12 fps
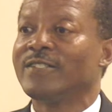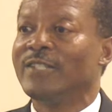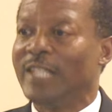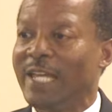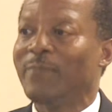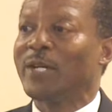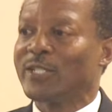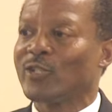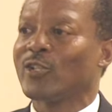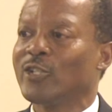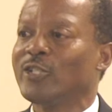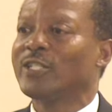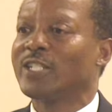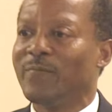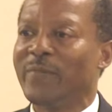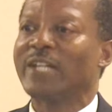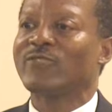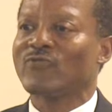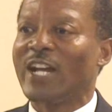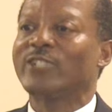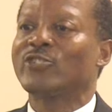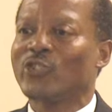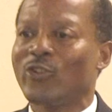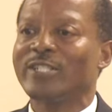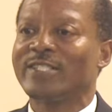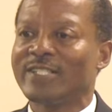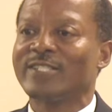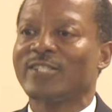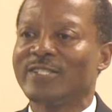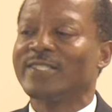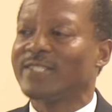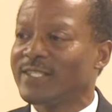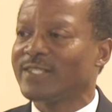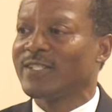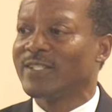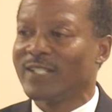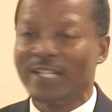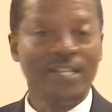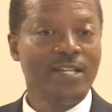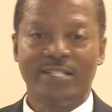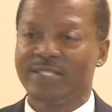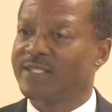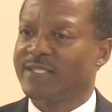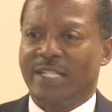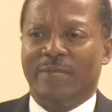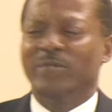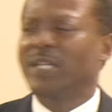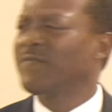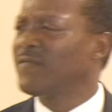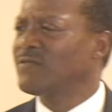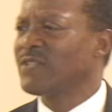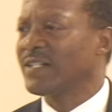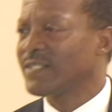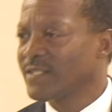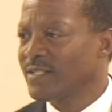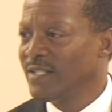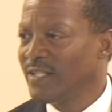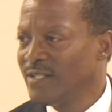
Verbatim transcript: they must learn to make right choices consistently, is the same thing for us.